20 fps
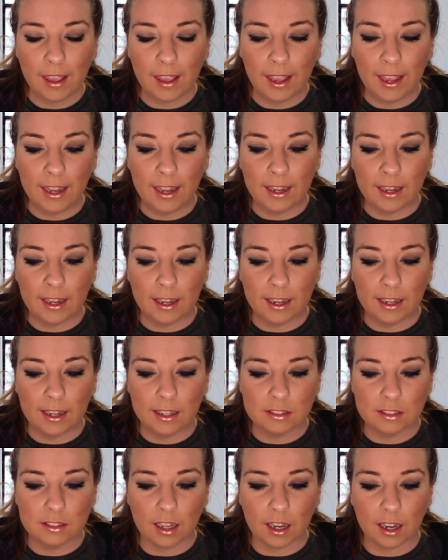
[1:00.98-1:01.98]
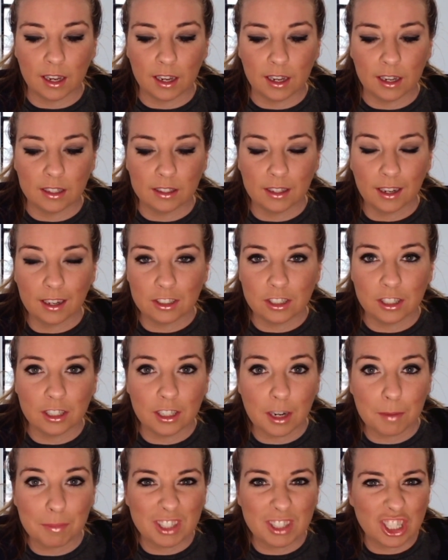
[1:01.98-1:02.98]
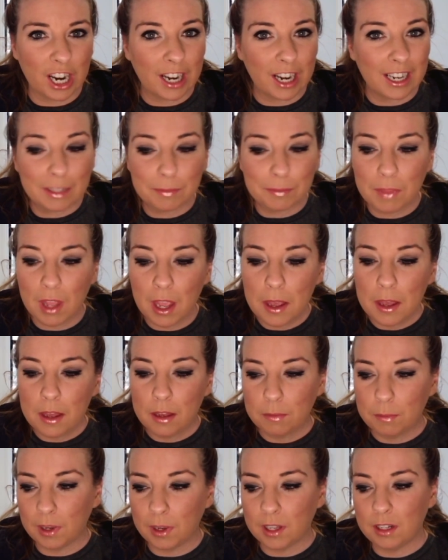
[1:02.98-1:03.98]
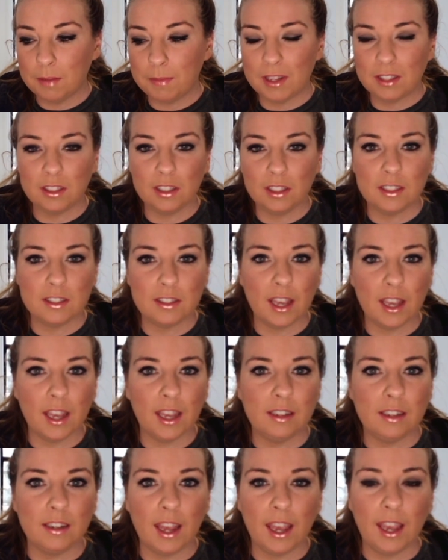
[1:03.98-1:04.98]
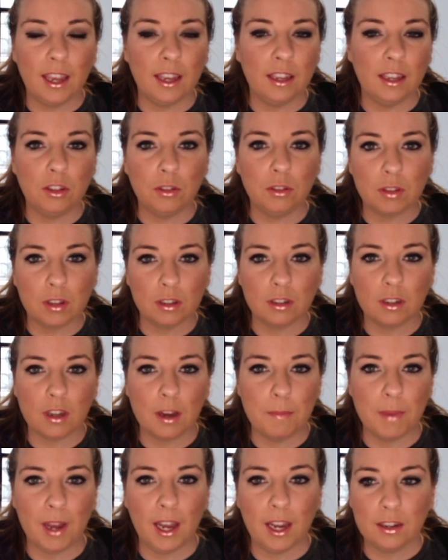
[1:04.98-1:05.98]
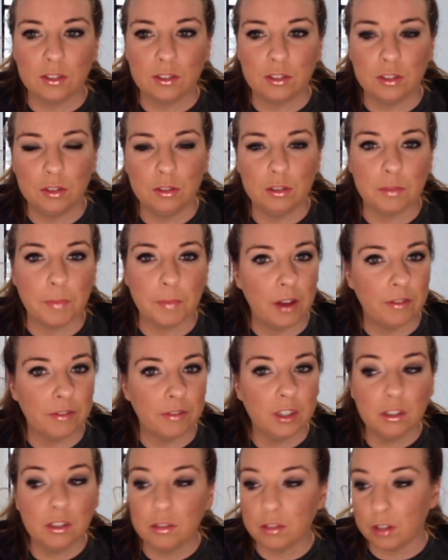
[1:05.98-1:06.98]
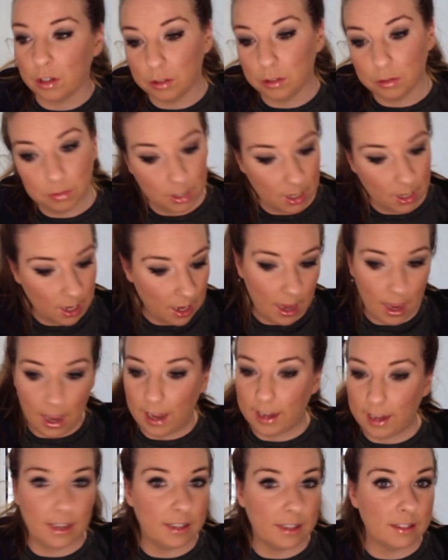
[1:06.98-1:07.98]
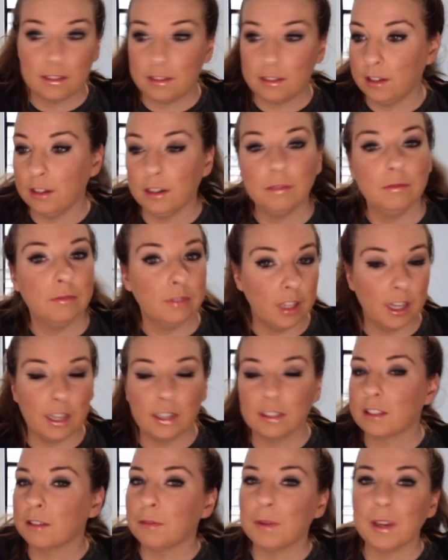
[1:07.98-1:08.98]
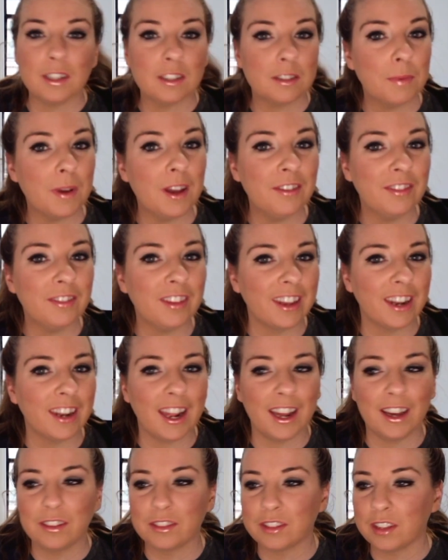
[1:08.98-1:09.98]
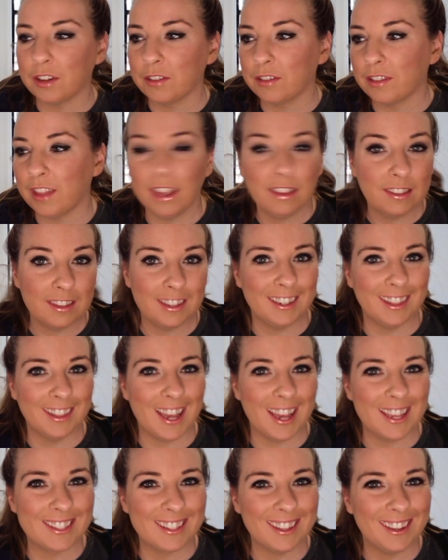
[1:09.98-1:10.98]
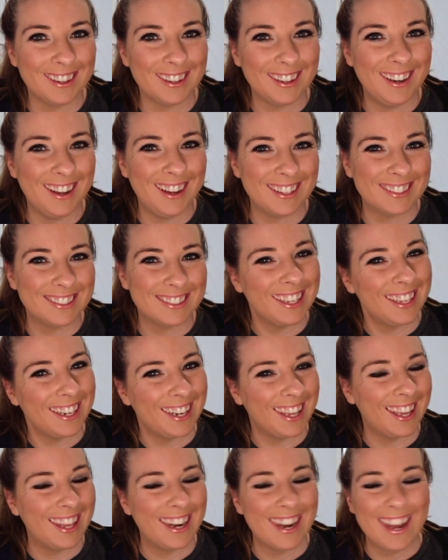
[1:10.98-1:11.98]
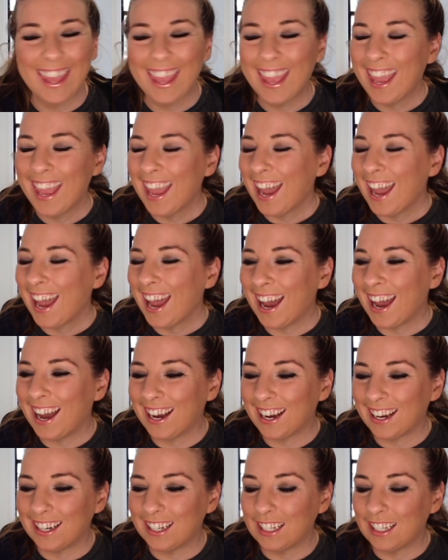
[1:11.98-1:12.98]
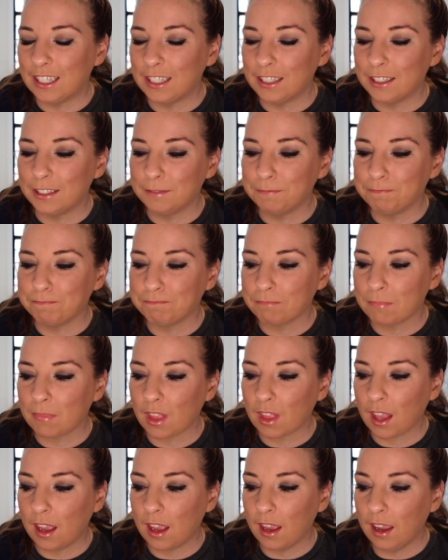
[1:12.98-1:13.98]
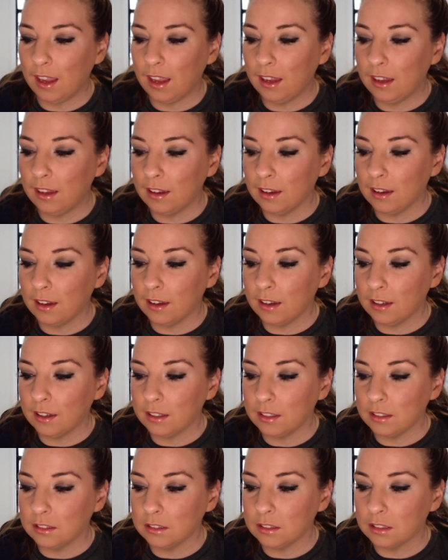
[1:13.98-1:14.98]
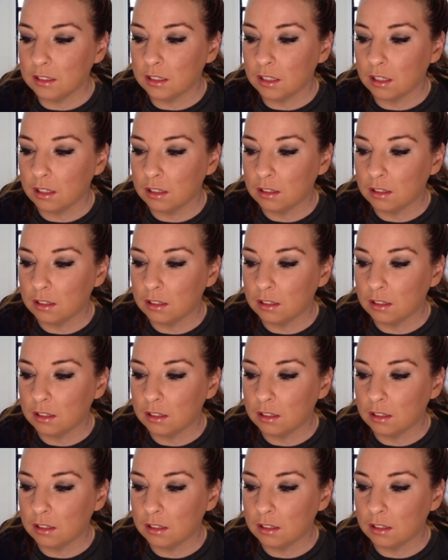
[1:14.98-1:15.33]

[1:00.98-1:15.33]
and uh, yeah she ended up in china but he basically said, hey, you can come back to Smallville. So I guess, you know, Lana's going back to Smallville now. So that didn't last long at all, did it? Um, and